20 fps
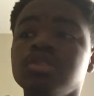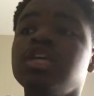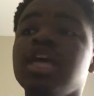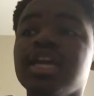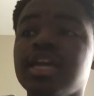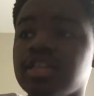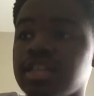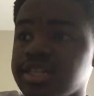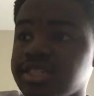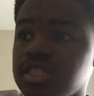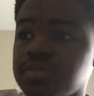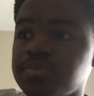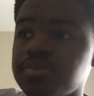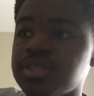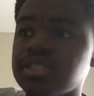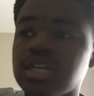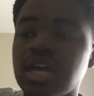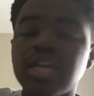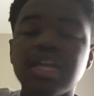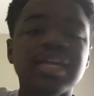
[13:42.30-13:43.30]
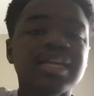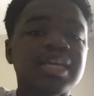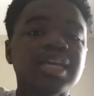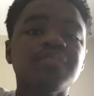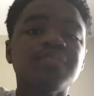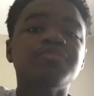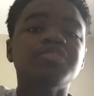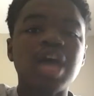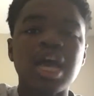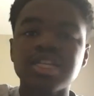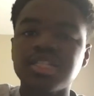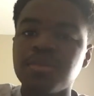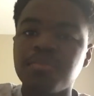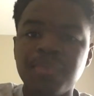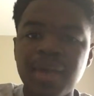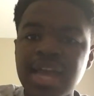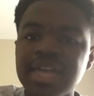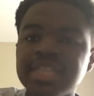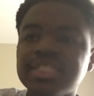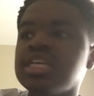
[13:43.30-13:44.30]
take Alexa Bliss out and give Sasha
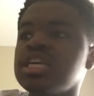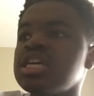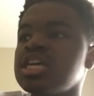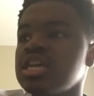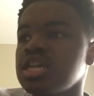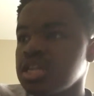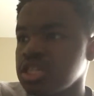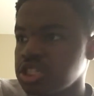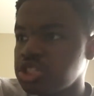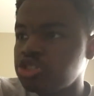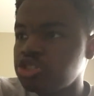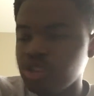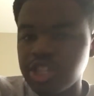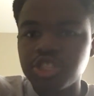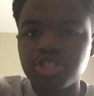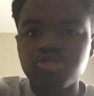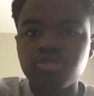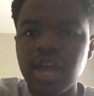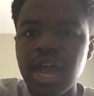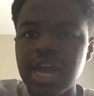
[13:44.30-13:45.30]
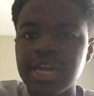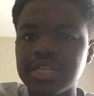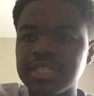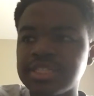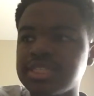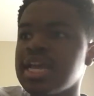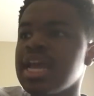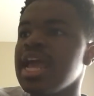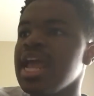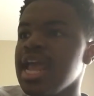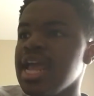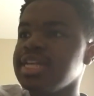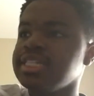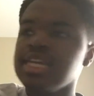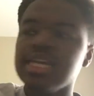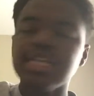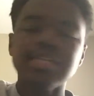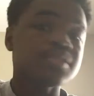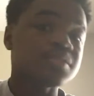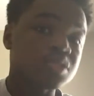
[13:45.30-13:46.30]
Banks Trish Stratus. And
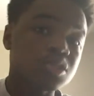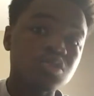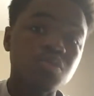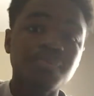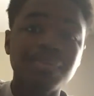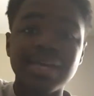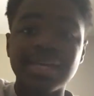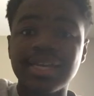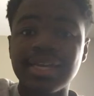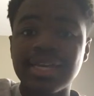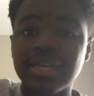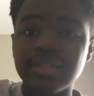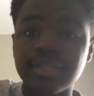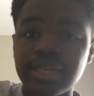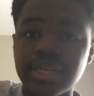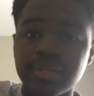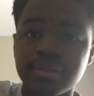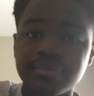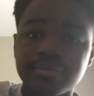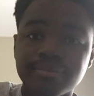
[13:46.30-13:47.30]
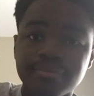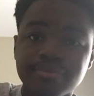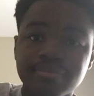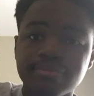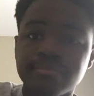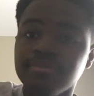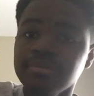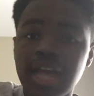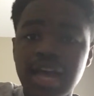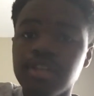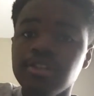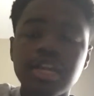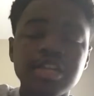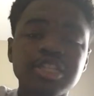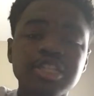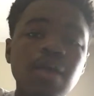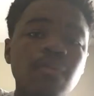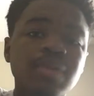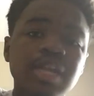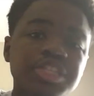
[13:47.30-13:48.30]
then do Mickie and Lita.
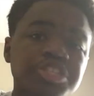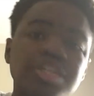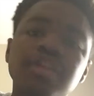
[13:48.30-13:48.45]
That's what they